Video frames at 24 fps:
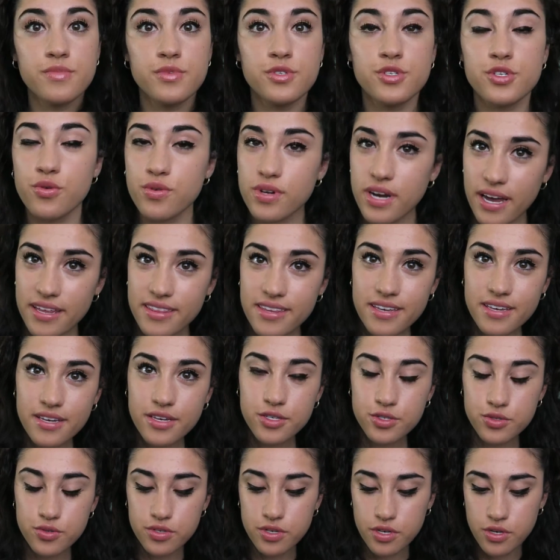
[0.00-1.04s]
So what I think
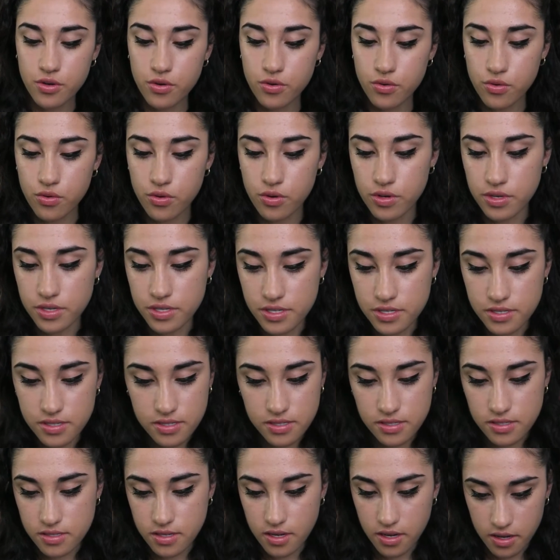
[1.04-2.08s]
is really cool
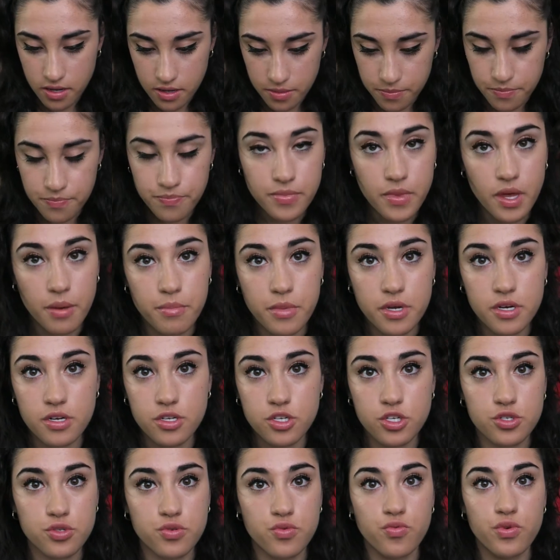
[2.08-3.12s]
is, um, I'm going to
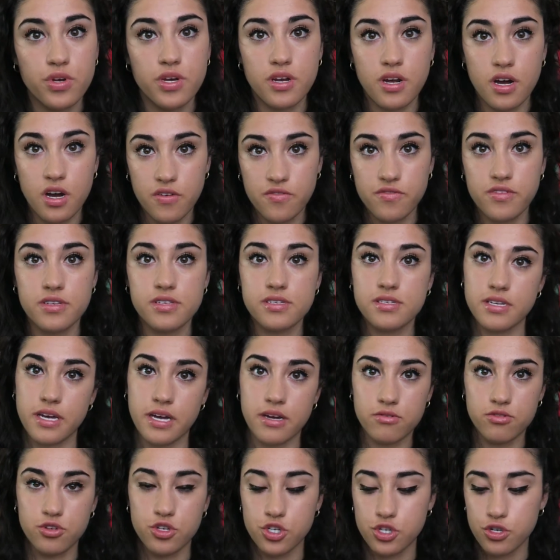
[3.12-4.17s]
just read off this
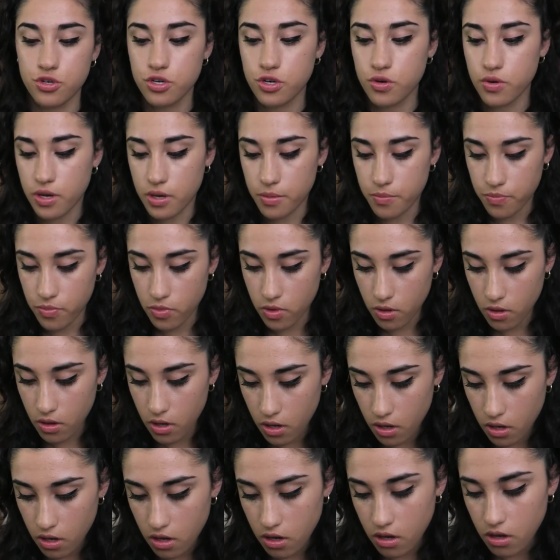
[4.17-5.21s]
now and show you it
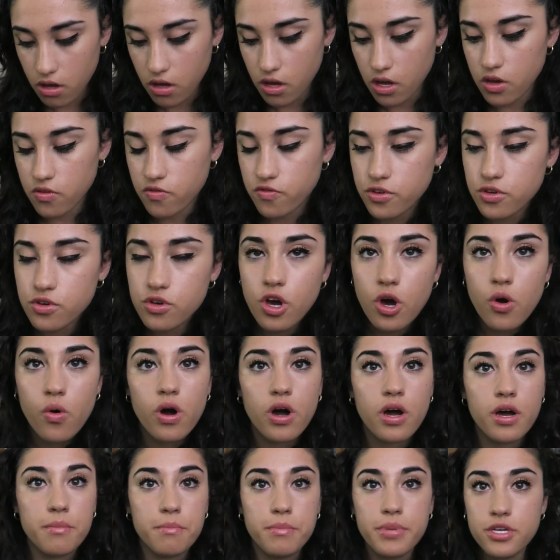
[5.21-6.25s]
if you go
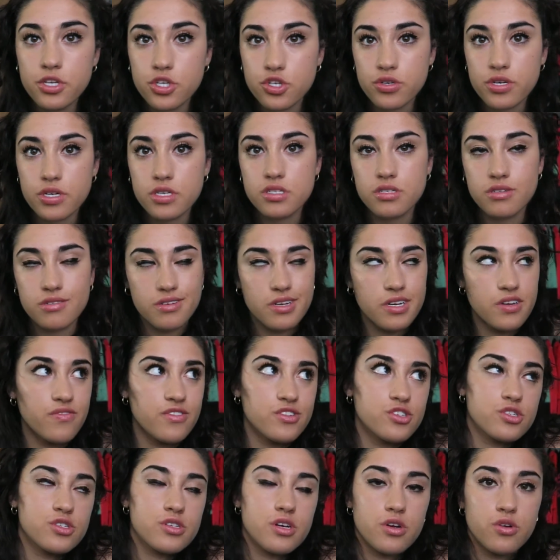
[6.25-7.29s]
on Pinterest or
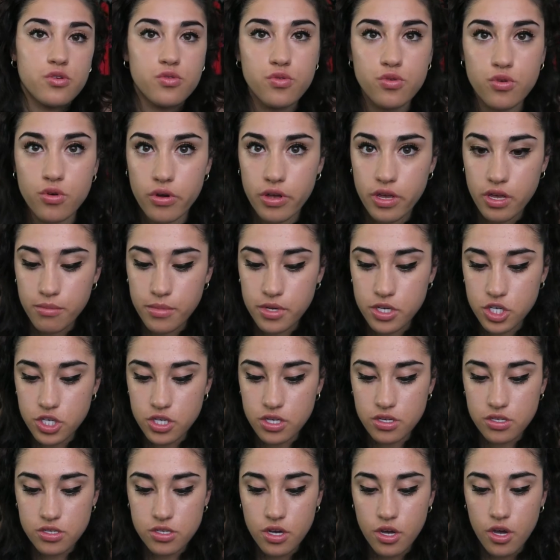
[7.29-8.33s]
even just on Google
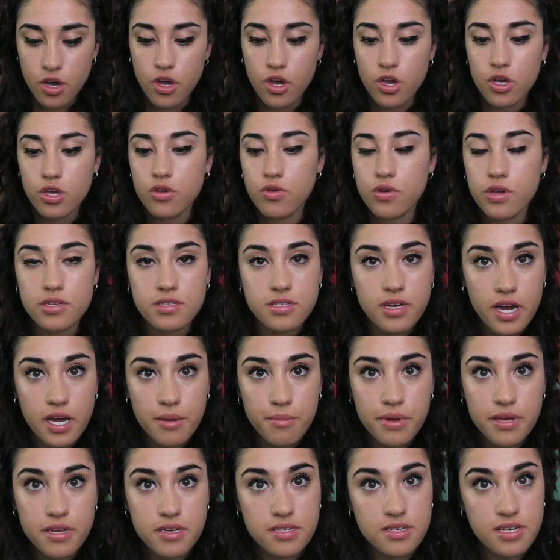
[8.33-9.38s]
Images, you can
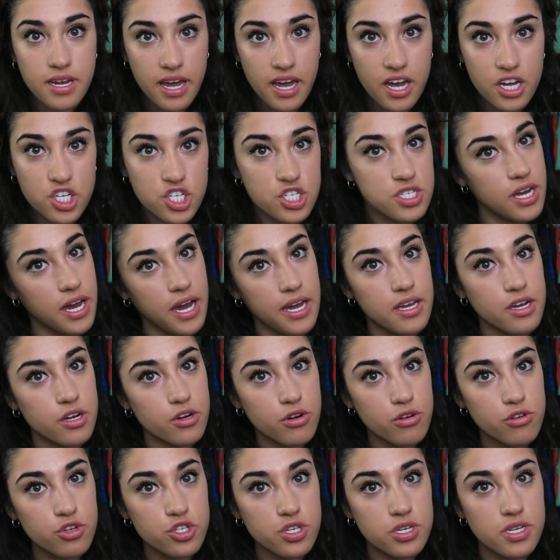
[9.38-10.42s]
type in dash diet
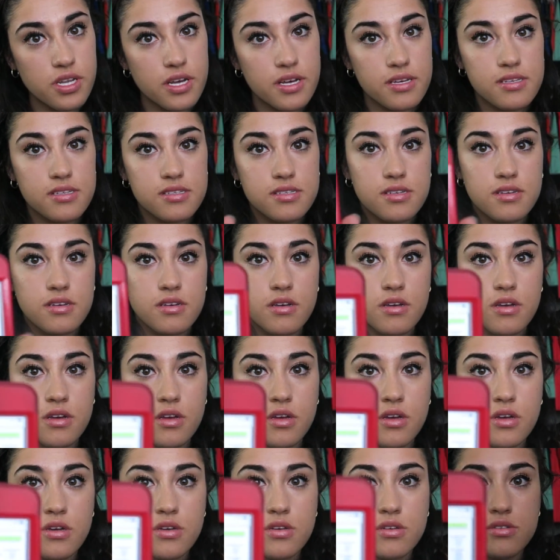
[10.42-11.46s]
grocery list.
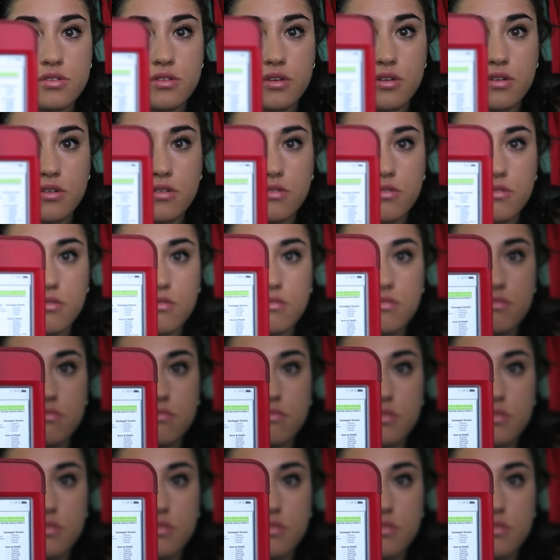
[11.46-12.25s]
So,